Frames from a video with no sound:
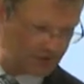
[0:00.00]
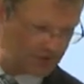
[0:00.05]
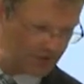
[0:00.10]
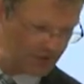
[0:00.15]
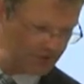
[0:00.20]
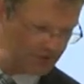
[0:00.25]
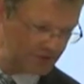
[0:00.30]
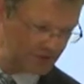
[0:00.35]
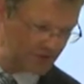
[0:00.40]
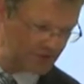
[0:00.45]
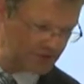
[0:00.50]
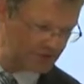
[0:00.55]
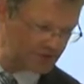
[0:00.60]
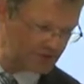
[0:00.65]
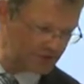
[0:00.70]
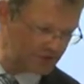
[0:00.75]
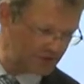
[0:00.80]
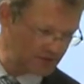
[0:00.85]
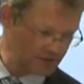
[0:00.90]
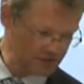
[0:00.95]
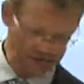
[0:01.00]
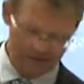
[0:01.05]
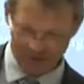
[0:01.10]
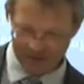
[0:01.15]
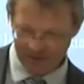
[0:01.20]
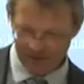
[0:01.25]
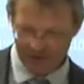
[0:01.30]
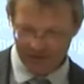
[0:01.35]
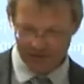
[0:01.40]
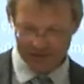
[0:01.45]
context,
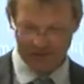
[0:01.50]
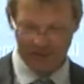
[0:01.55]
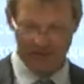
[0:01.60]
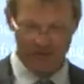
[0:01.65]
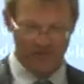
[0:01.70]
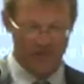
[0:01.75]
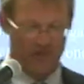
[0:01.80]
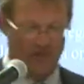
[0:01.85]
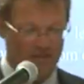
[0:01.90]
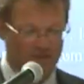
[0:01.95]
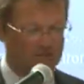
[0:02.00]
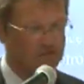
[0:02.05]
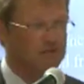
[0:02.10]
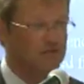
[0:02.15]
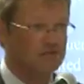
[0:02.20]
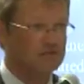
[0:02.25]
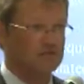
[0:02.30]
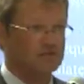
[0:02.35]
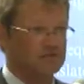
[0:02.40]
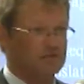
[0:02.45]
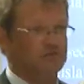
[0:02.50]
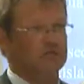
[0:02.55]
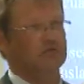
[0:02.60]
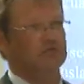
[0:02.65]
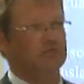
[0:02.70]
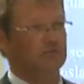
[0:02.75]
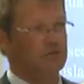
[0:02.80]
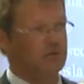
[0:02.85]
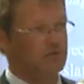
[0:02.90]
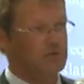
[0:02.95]
you can say, that's
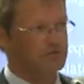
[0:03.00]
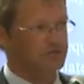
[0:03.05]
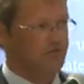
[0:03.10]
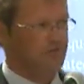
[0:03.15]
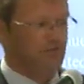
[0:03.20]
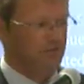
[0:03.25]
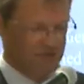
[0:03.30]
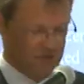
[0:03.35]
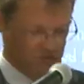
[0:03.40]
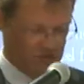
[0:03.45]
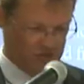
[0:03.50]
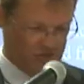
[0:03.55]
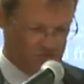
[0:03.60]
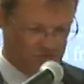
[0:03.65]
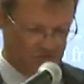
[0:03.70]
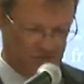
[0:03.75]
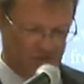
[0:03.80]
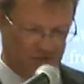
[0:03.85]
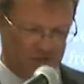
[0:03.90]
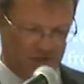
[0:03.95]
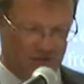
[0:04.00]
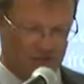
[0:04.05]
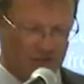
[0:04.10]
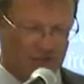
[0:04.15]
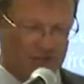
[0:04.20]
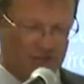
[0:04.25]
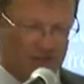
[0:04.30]
what I was framing just a second ago,